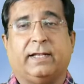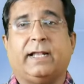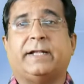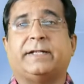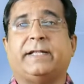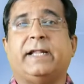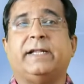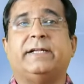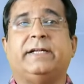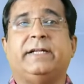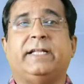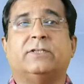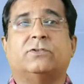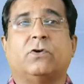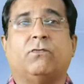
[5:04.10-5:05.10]
collect 10
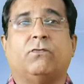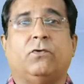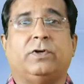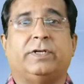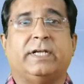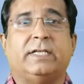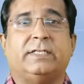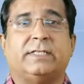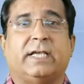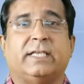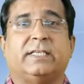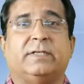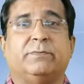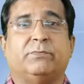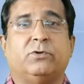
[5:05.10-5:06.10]
readings of voltage
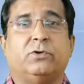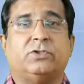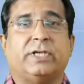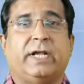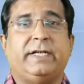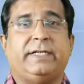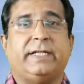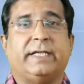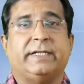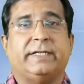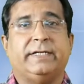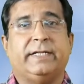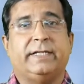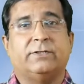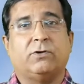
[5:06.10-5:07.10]
as inputs and 10
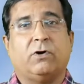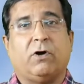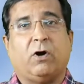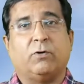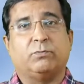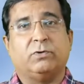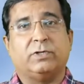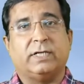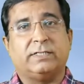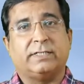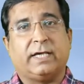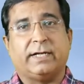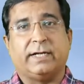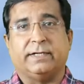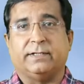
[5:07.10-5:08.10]
readings of output as
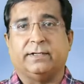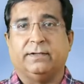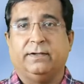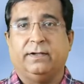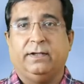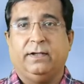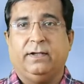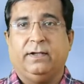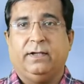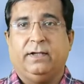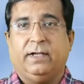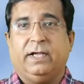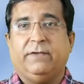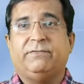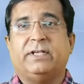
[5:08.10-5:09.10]
current.
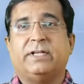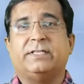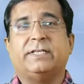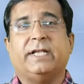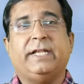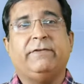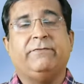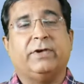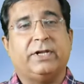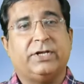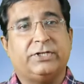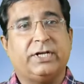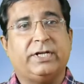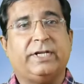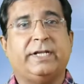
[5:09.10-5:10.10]
If there is any
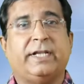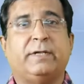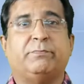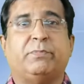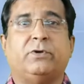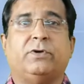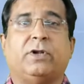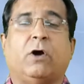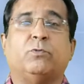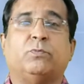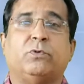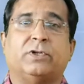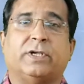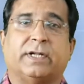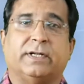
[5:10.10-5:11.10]
variation in
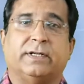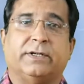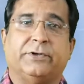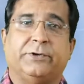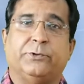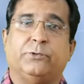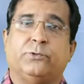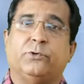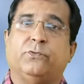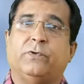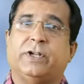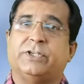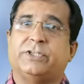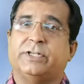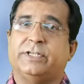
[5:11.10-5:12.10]
input-output current due to
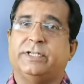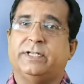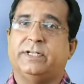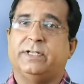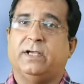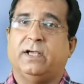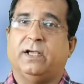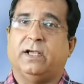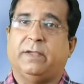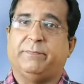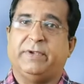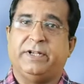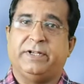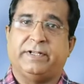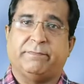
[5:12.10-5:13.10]
variation in
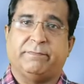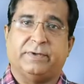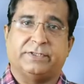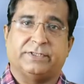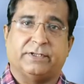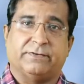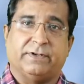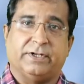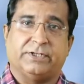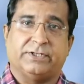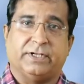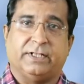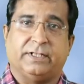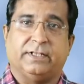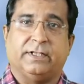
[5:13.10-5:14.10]
ambient temperature
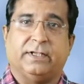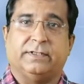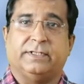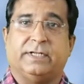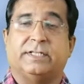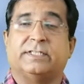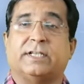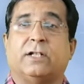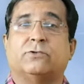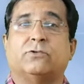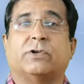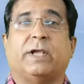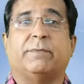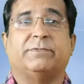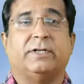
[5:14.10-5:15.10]
variation, that is
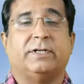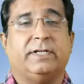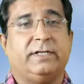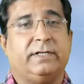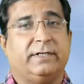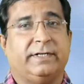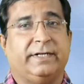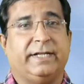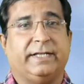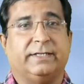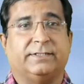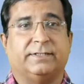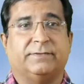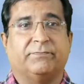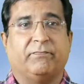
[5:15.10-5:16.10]
also captured in
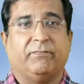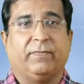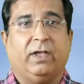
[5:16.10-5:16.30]
readings.